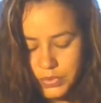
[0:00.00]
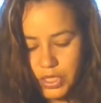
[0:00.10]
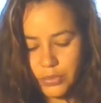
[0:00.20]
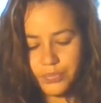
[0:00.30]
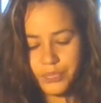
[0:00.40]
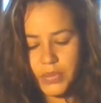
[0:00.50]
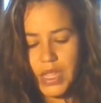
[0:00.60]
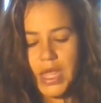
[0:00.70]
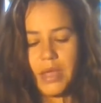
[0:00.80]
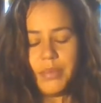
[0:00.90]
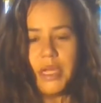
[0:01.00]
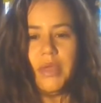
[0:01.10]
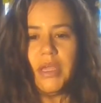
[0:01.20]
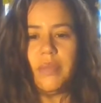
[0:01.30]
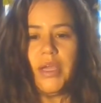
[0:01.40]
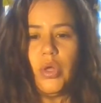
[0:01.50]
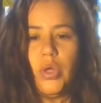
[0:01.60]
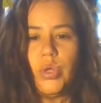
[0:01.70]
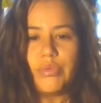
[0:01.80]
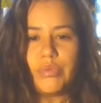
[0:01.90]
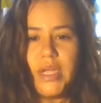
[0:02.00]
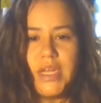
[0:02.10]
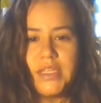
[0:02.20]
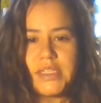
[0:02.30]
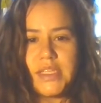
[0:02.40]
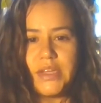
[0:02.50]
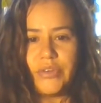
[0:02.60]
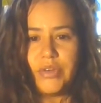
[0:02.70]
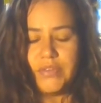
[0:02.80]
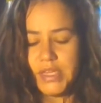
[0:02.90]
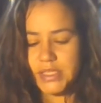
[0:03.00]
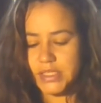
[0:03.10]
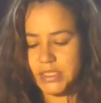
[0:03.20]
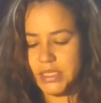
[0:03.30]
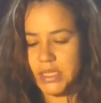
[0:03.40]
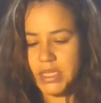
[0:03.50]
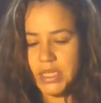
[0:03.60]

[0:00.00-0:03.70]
So, I'm going to make my hole right in the center of this.